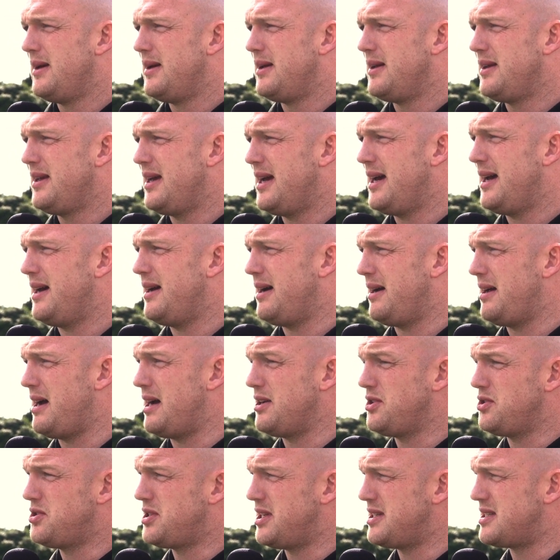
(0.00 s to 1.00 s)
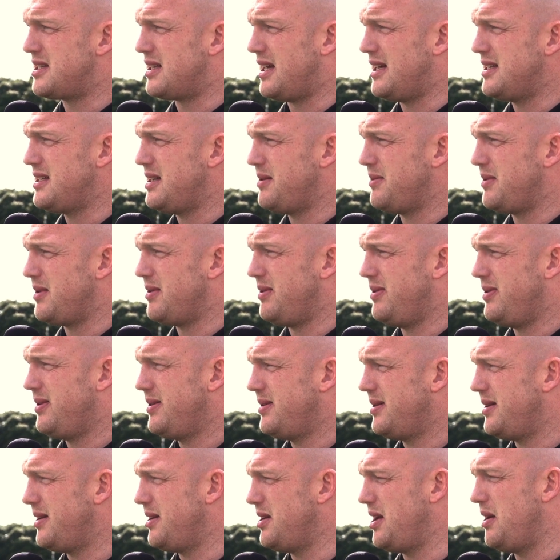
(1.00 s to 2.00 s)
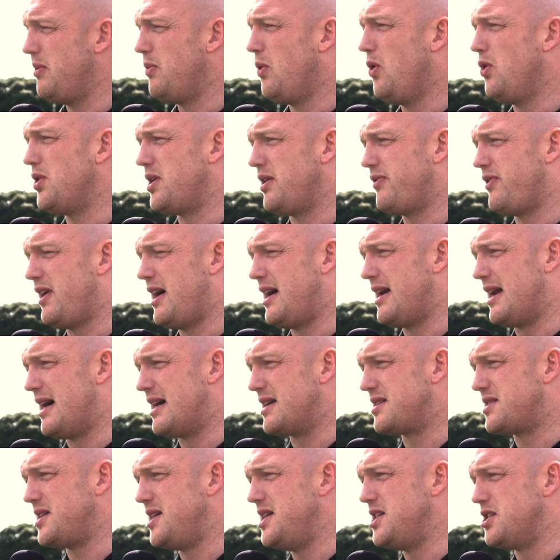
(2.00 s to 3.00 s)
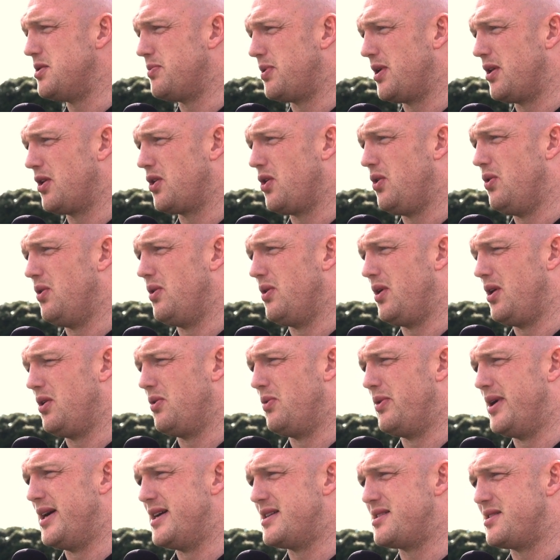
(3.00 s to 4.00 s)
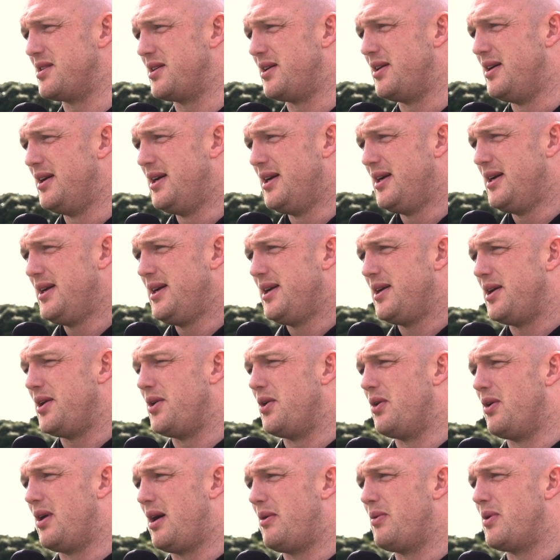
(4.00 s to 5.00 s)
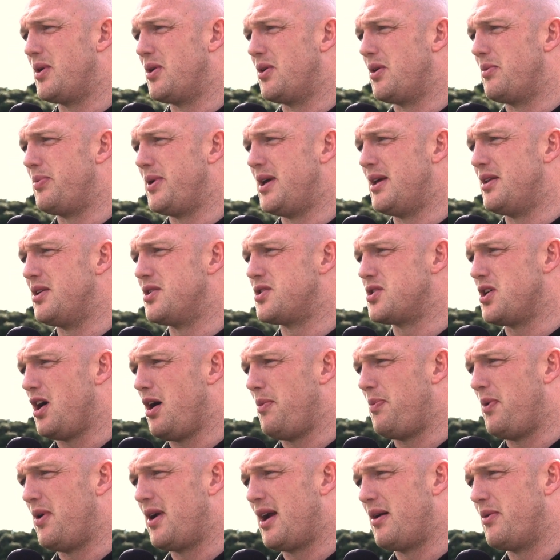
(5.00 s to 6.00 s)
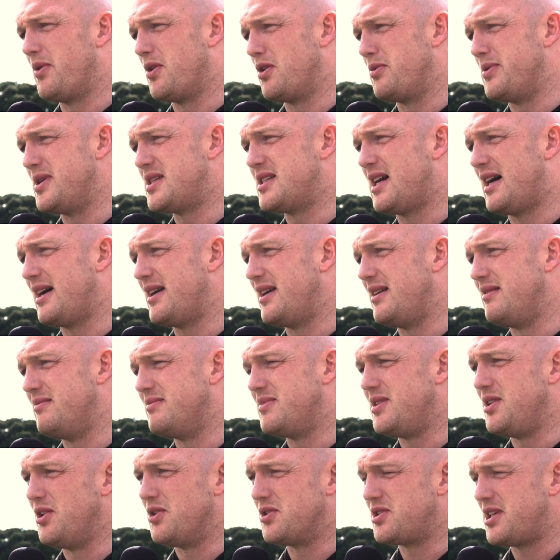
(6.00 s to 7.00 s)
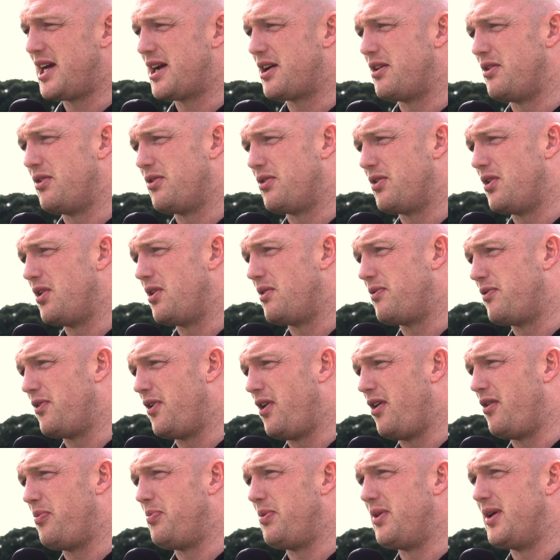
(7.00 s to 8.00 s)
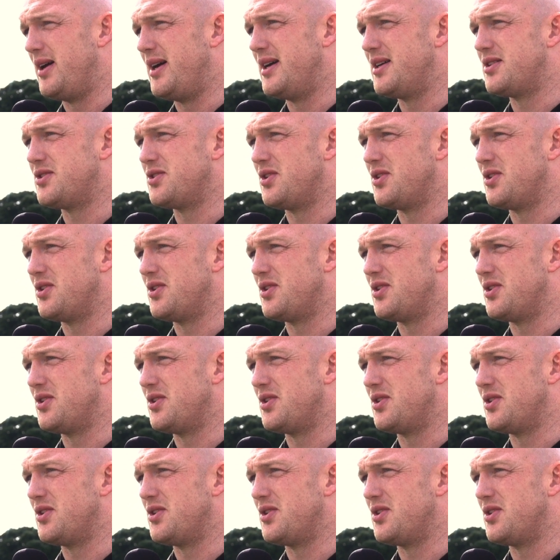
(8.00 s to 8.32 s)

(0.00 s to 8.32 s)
Yeah, I just said to lads, it won't define our season, but it'll go a long way to, are we going to be at the top or are we going to be sat in, second, third, fourth place?